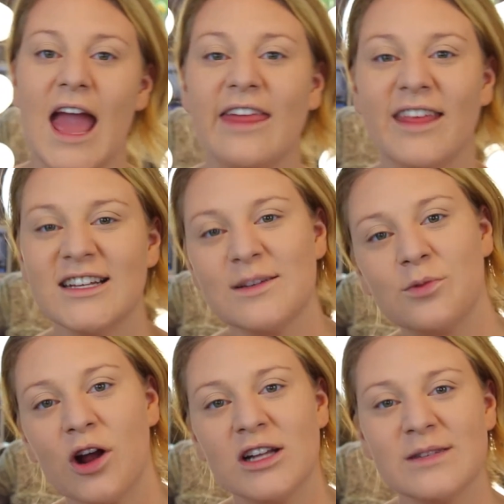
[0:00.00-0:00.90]
And then to
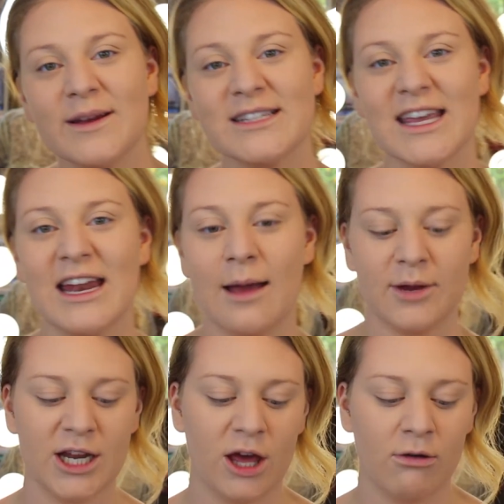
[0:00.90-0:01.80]
bronze my skin, I'm
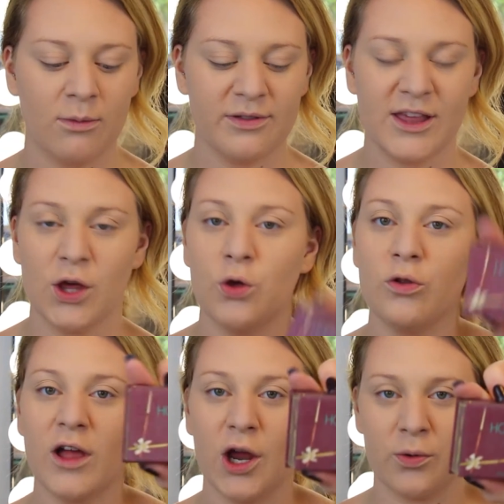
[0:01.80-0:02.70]
going to go in with the
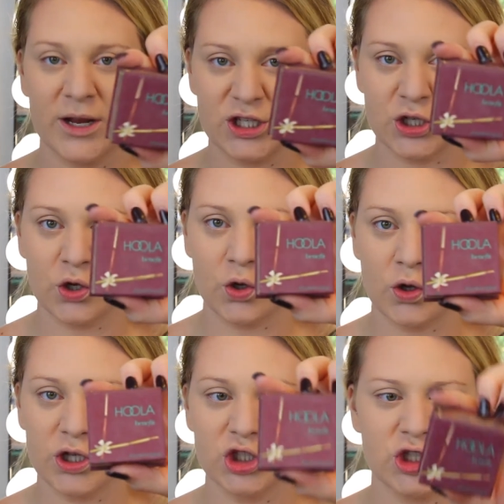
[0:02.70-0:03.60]
Hoola
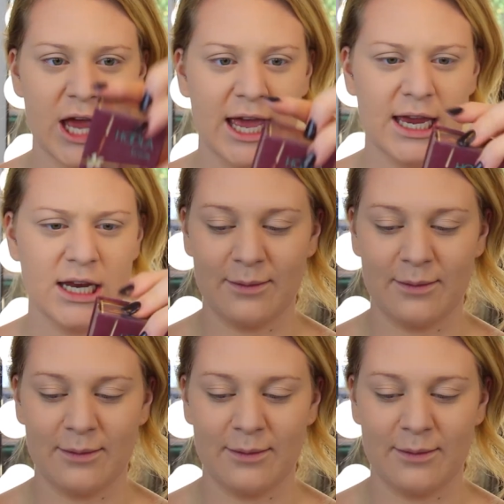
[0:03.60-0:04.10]
Original shade.